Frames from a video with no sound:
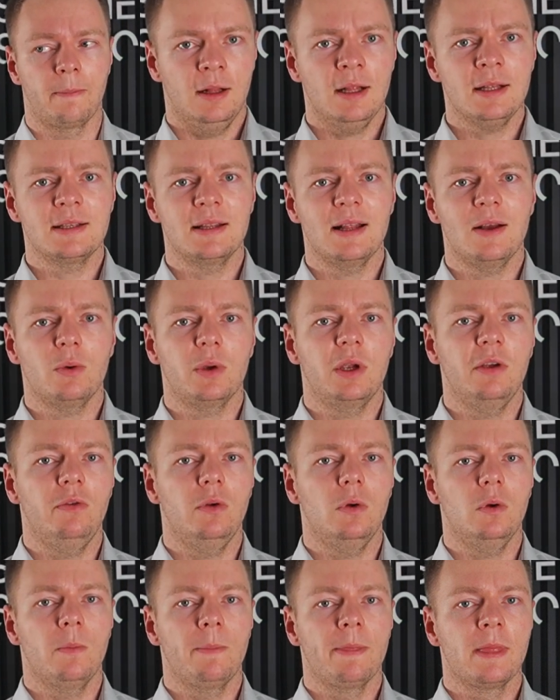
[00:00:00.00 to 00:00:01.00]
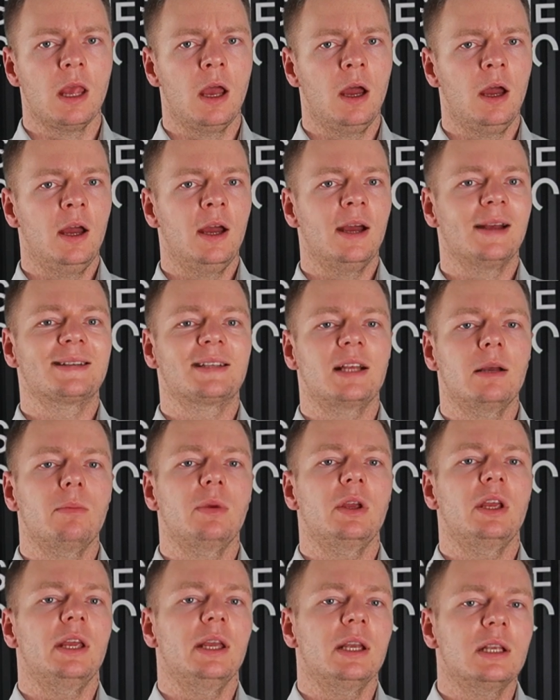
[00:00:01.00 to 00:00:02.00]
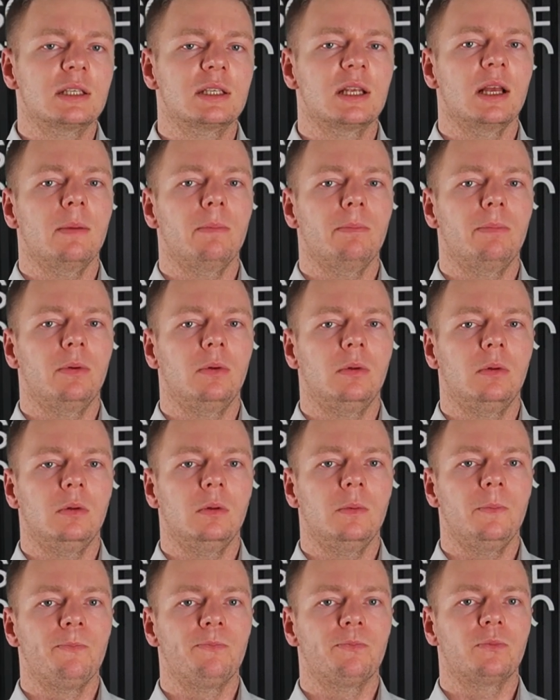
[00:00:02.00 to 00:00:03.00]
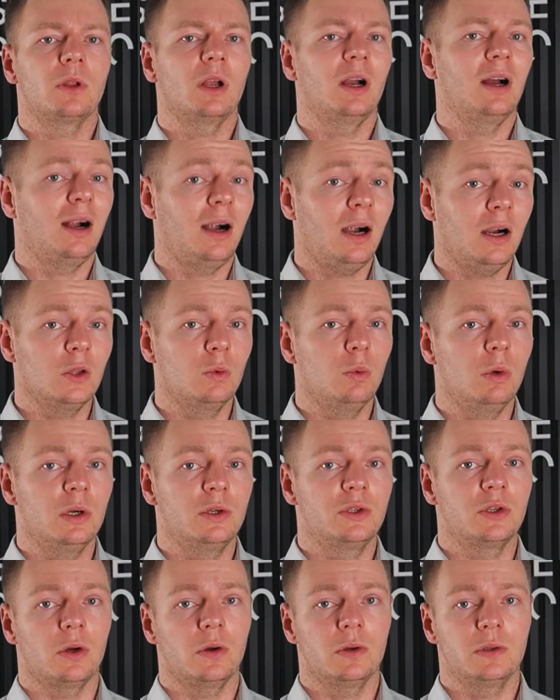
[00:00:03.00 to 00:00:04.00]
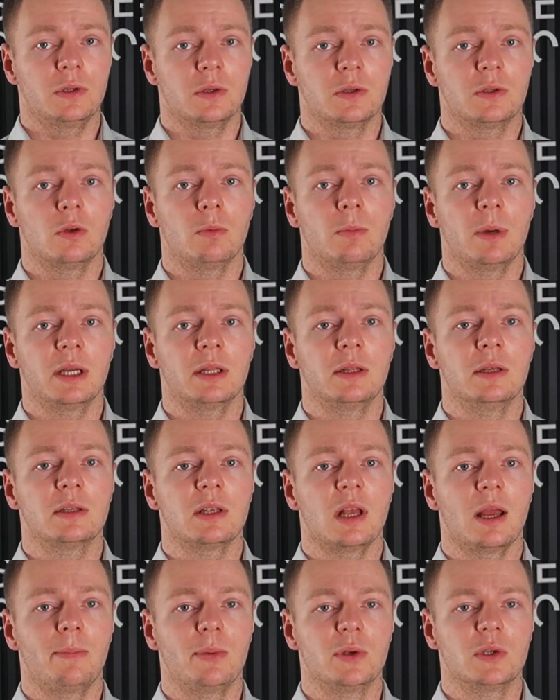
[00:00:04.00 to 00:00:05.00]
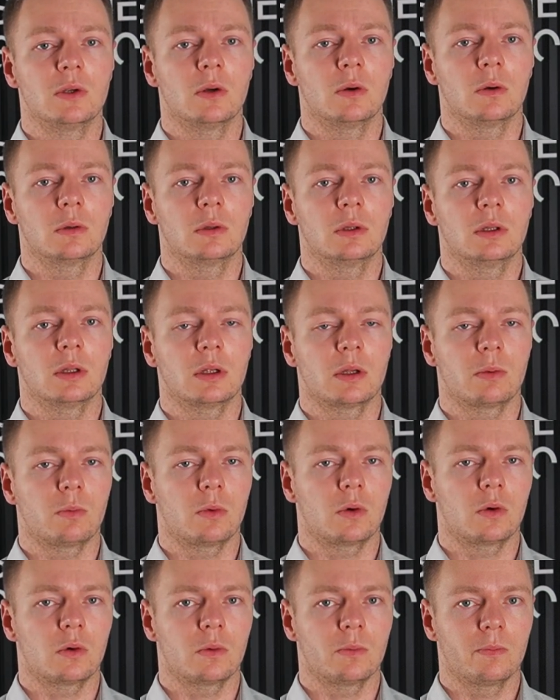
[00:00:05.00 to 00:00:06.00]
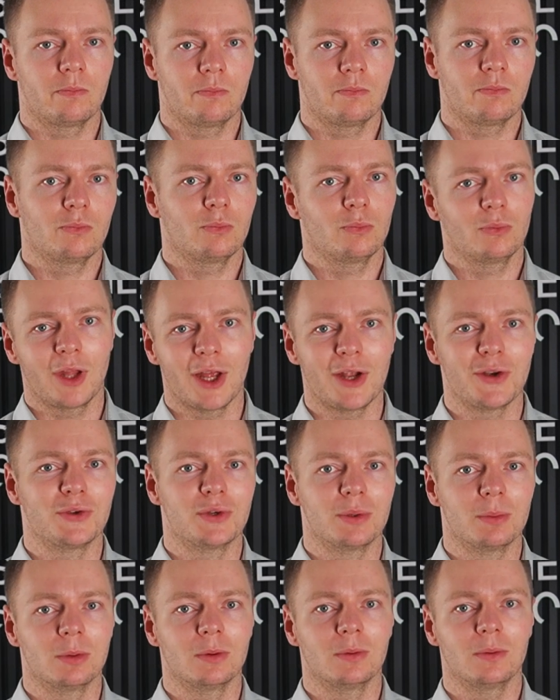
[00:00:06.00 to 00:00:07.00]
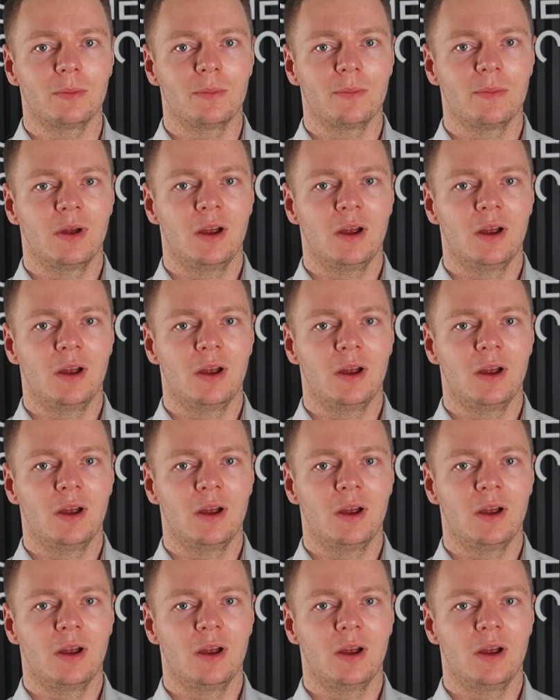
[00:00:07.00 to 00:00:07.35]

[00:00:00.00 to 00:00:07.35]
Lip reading: Let's now give you some example hardware choices to make this episode more tangible.